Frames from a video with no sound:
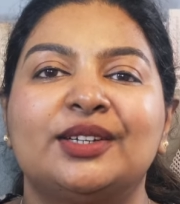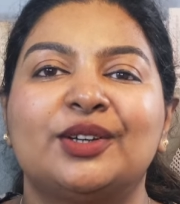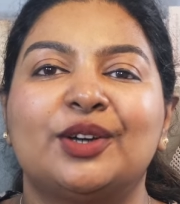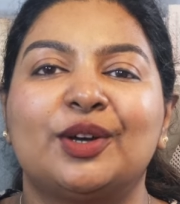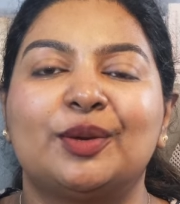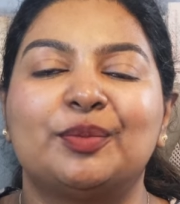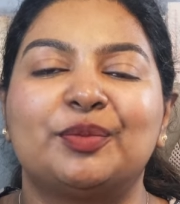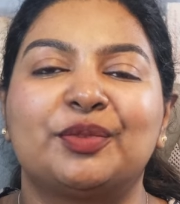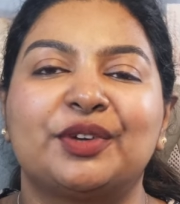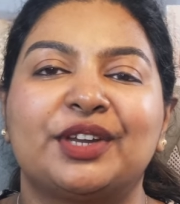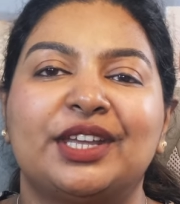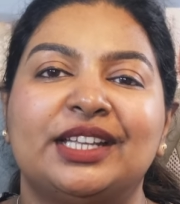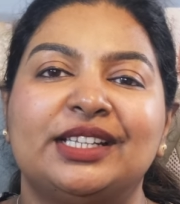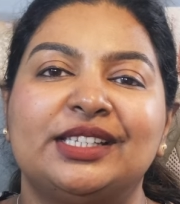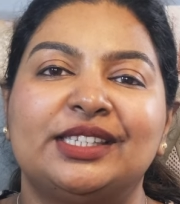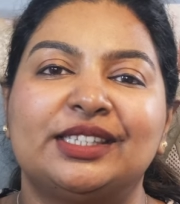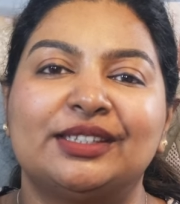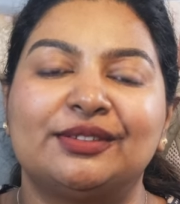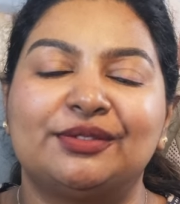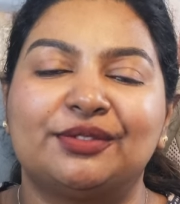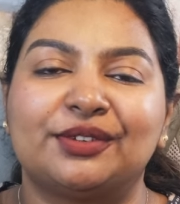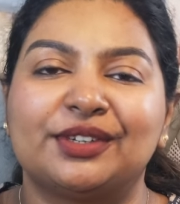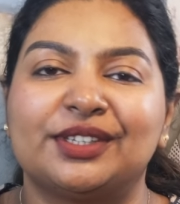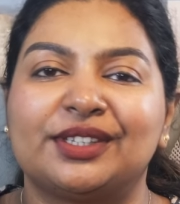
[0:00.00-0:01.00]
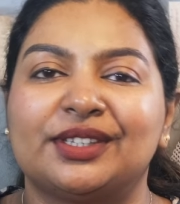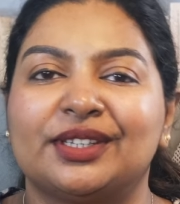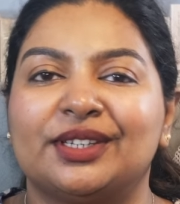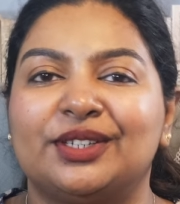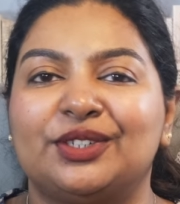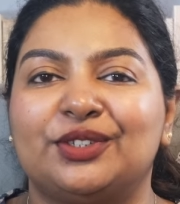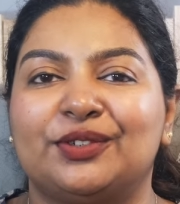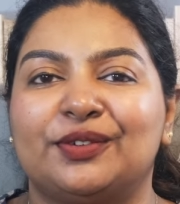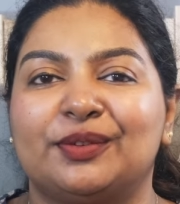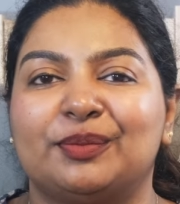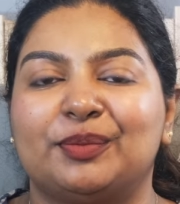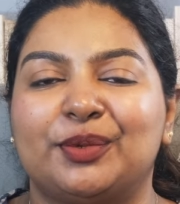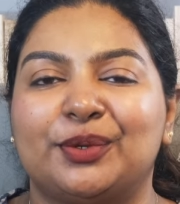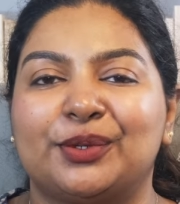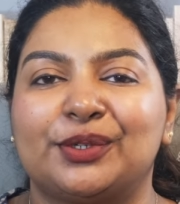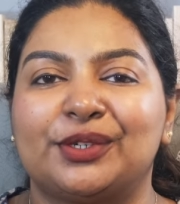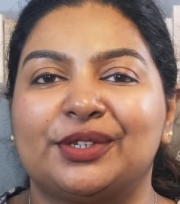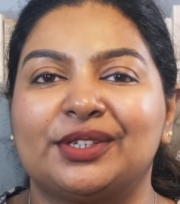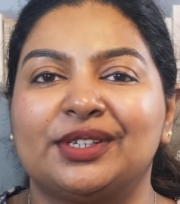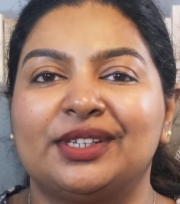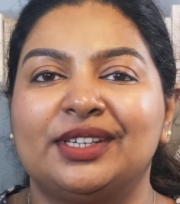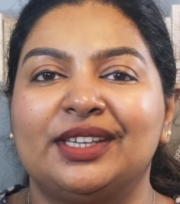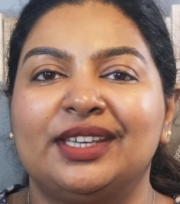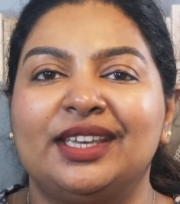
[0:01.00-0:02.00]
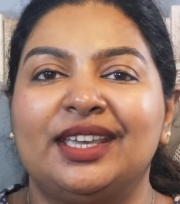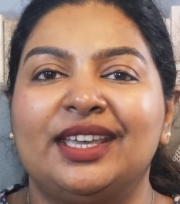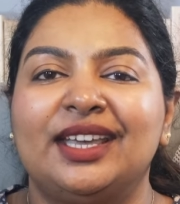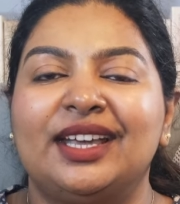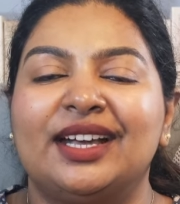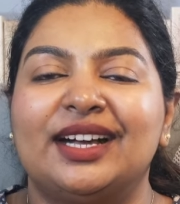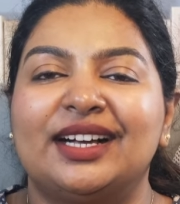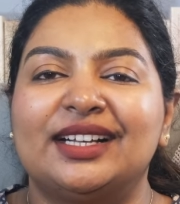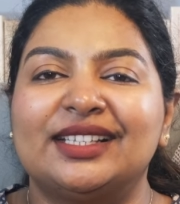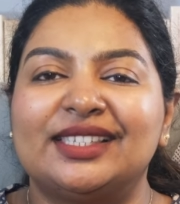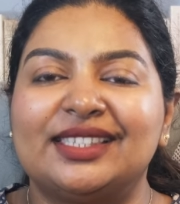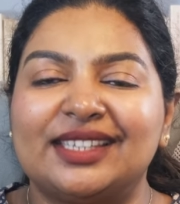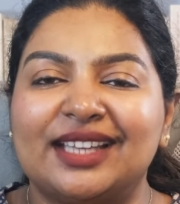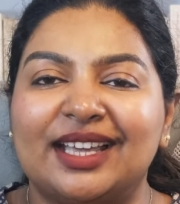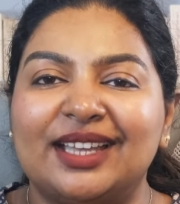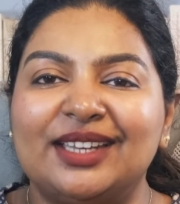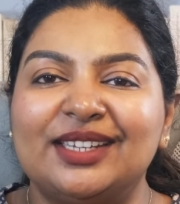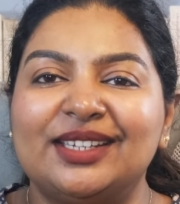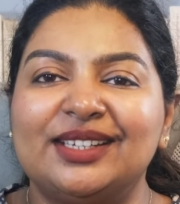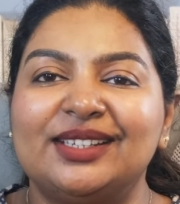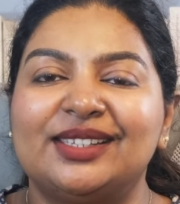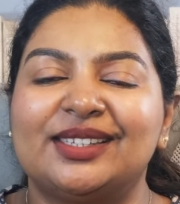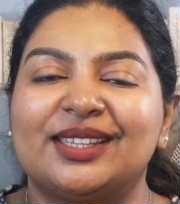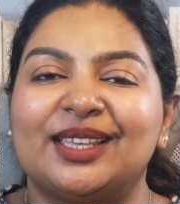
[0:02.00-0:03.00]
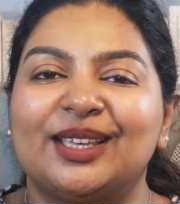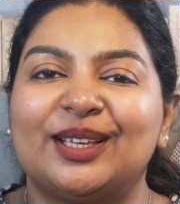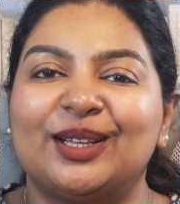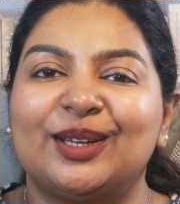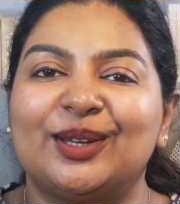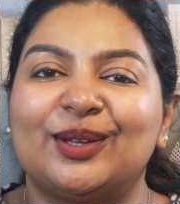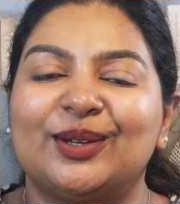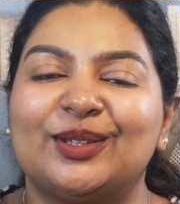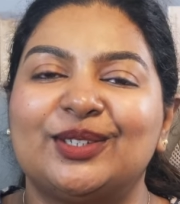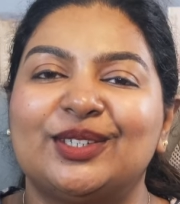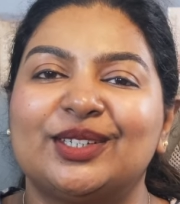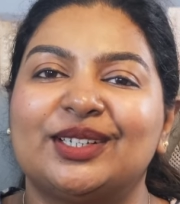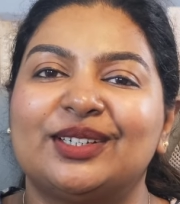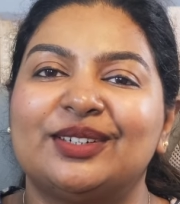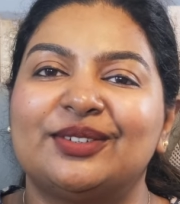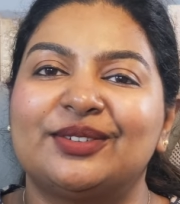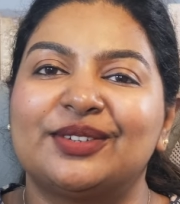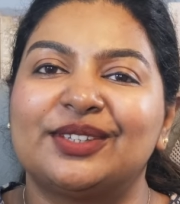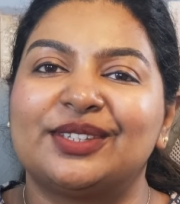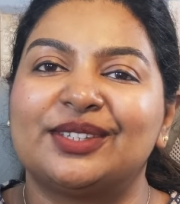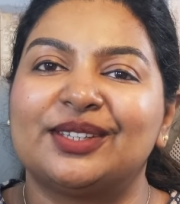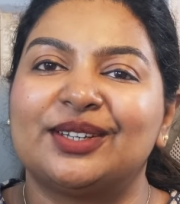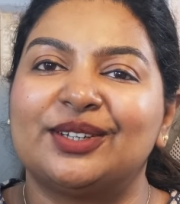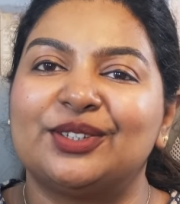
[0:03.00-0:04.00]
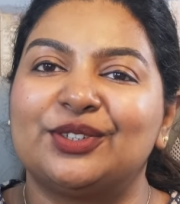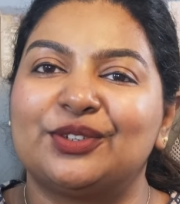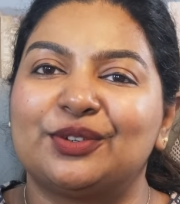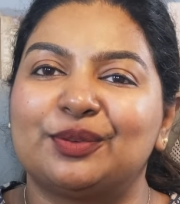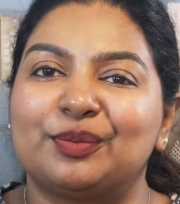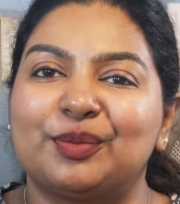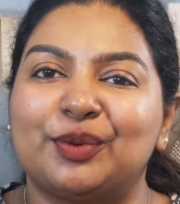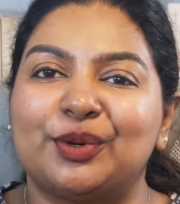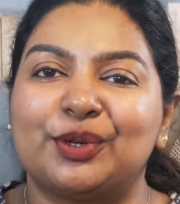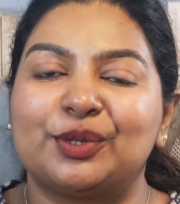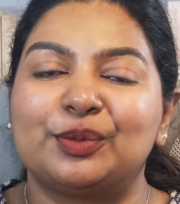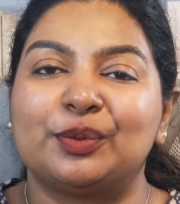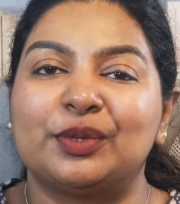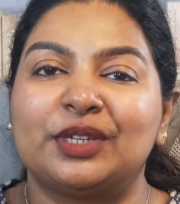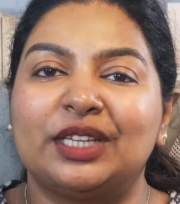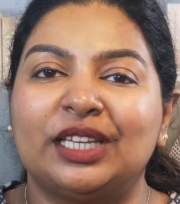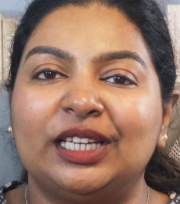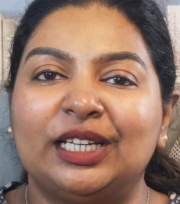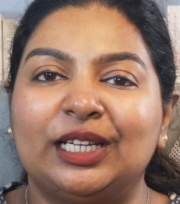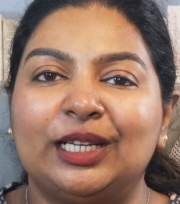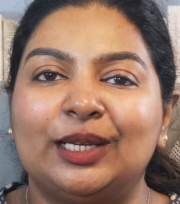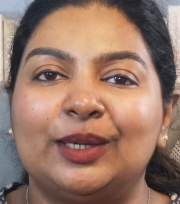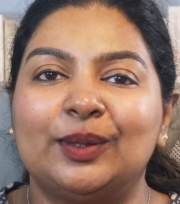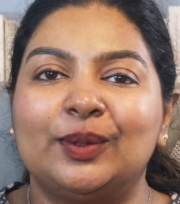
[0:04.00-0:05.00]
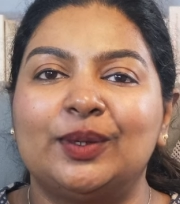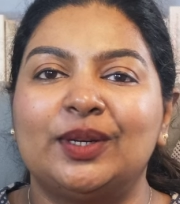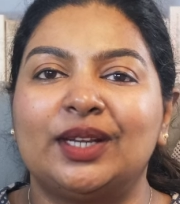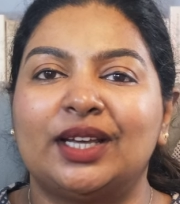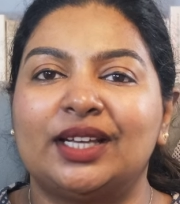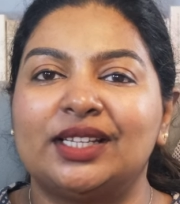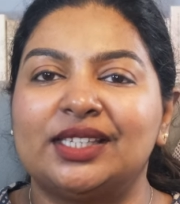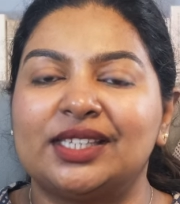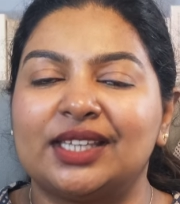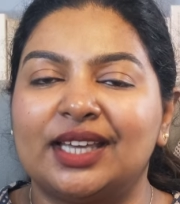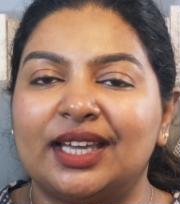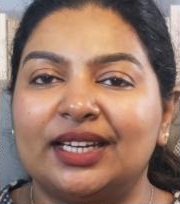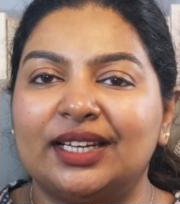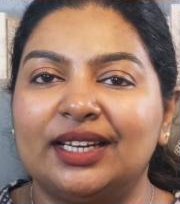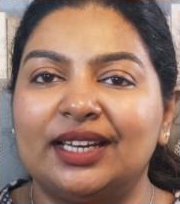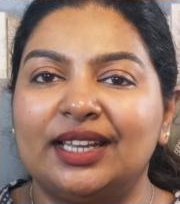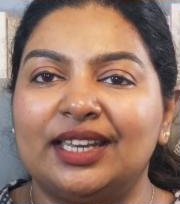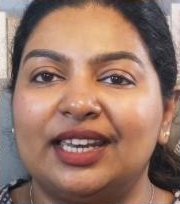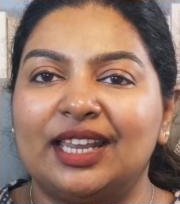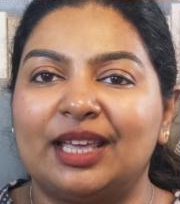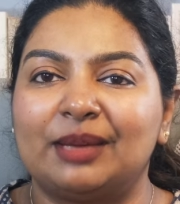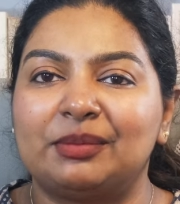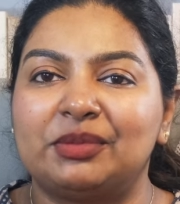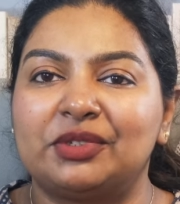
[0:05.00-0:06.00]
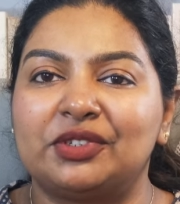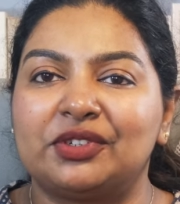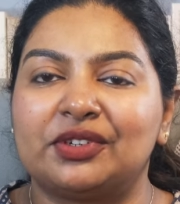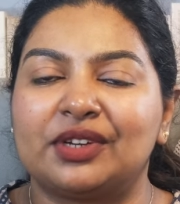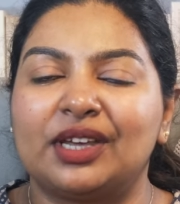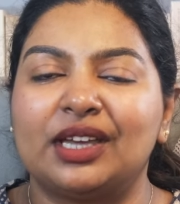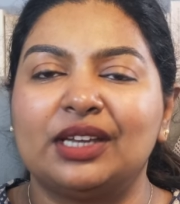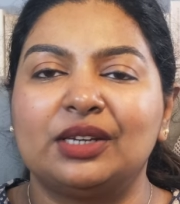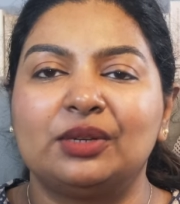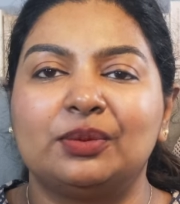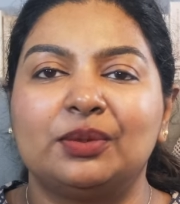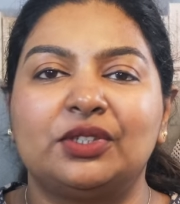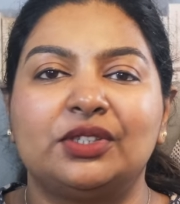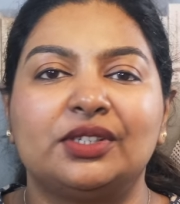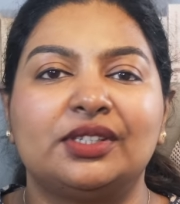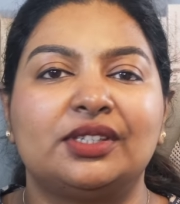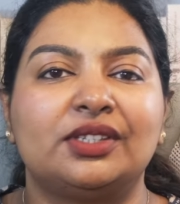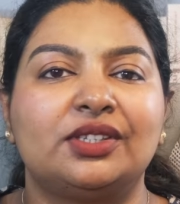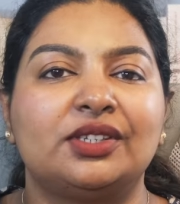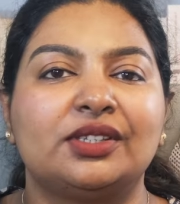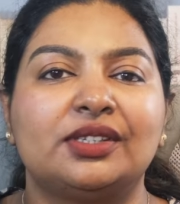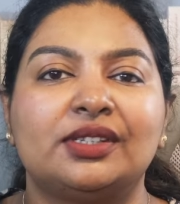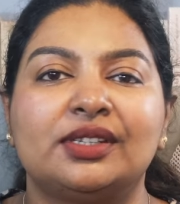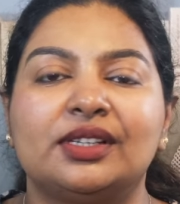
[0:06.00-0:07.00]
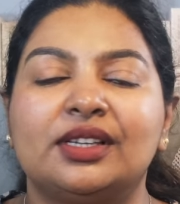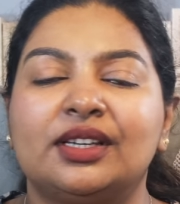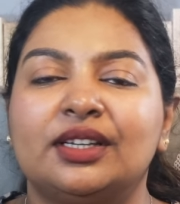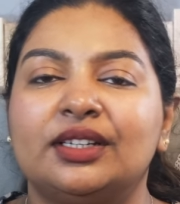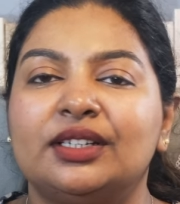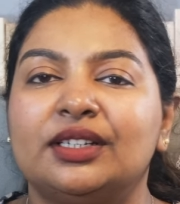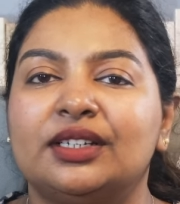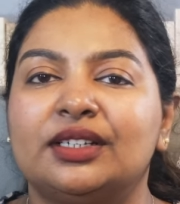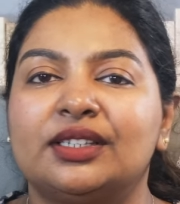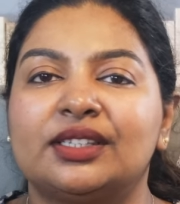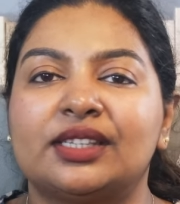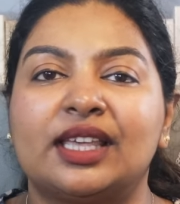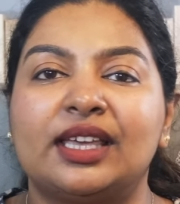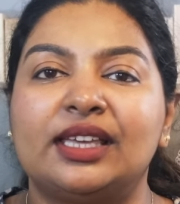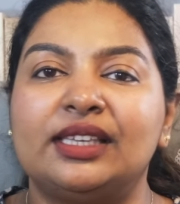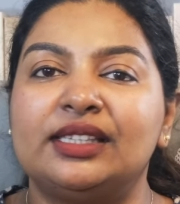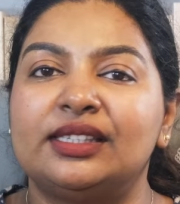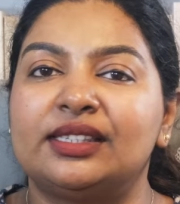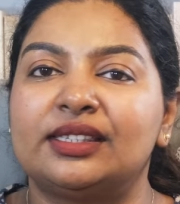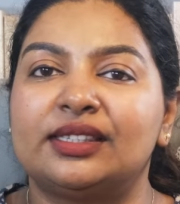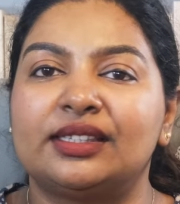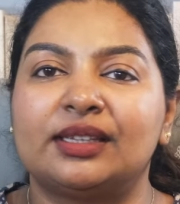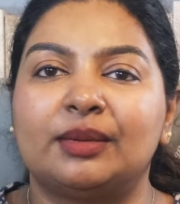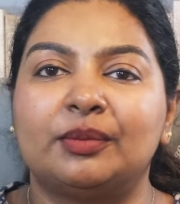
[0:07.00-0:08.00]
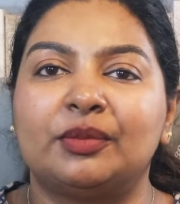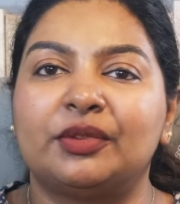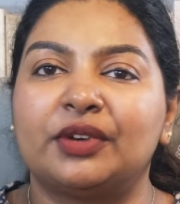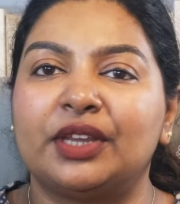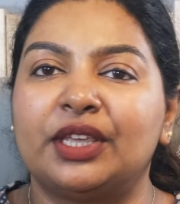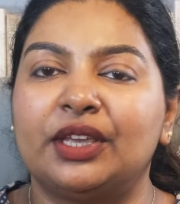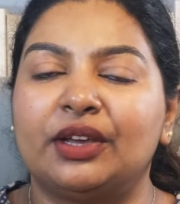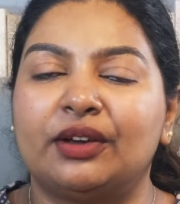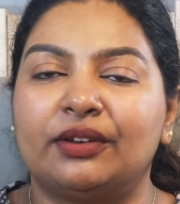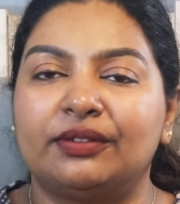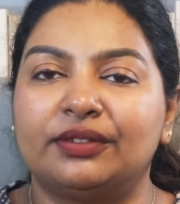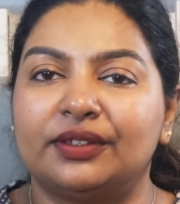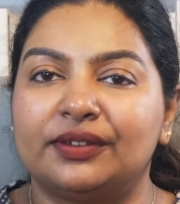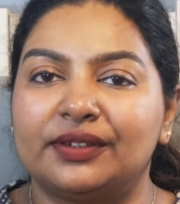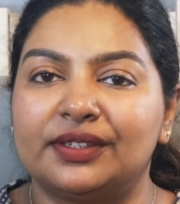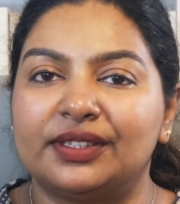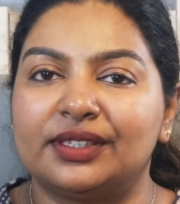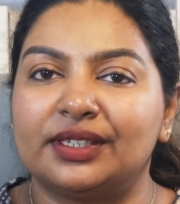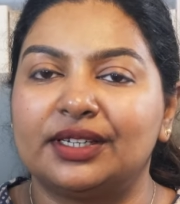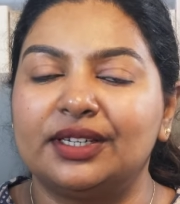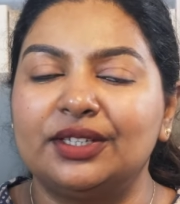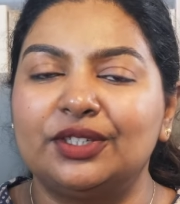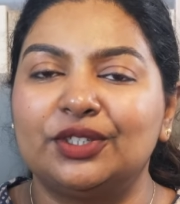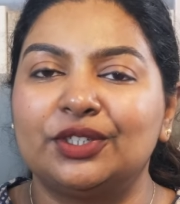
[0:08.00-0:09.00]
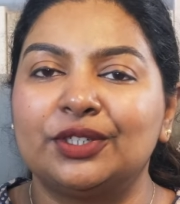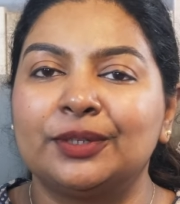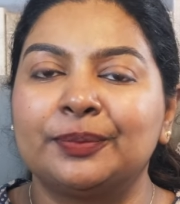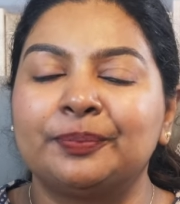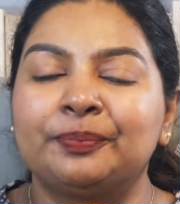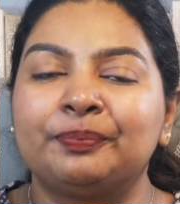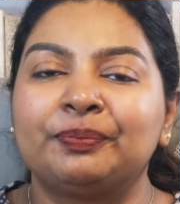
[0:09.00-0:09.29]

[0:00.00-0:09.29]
comprehensive research report. A standard psychological research report would include a title and abstract, which is just a concise summary of the research.